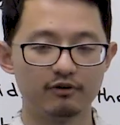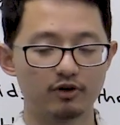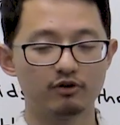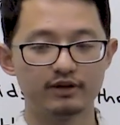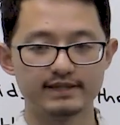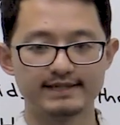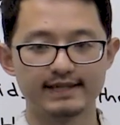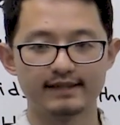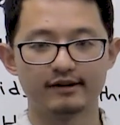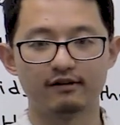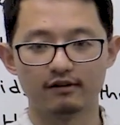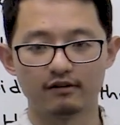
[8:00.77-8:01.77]
and we're going to see
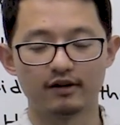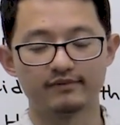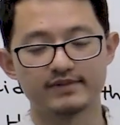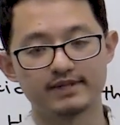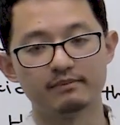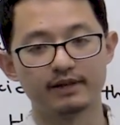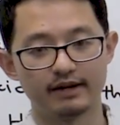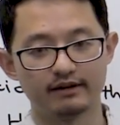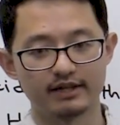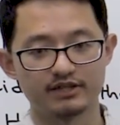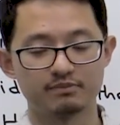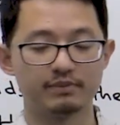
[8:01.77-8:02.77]
there are a lot of
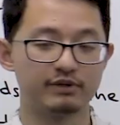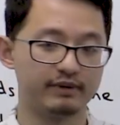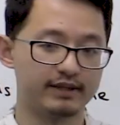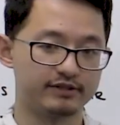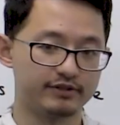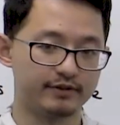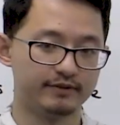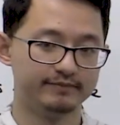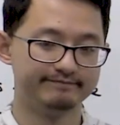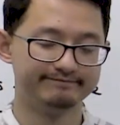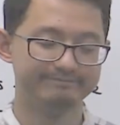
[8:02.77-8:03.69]
similarities between the two.